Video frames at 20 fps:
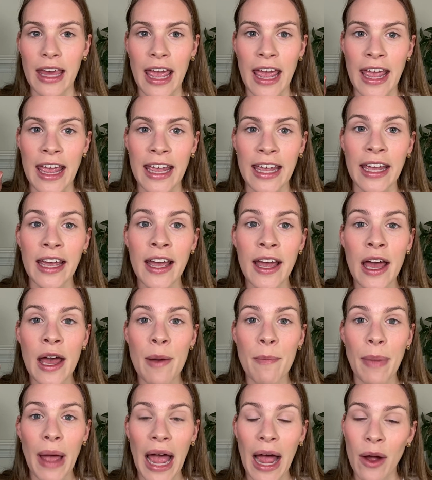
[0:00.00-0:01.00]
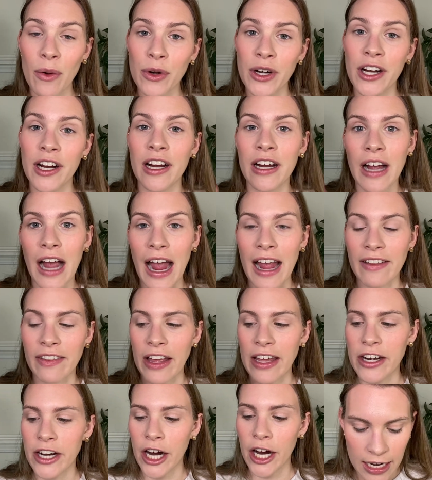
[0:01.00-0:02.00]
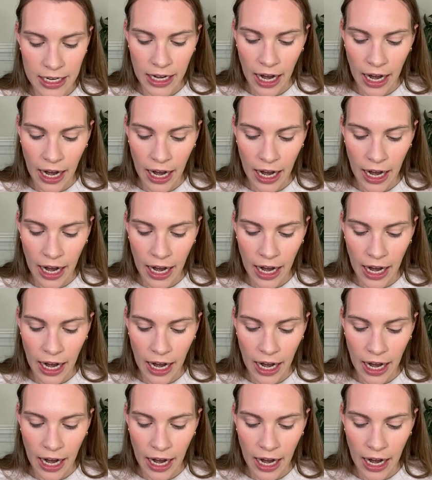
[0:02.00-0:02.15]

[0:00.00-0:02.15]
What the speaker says: a powder highlighter.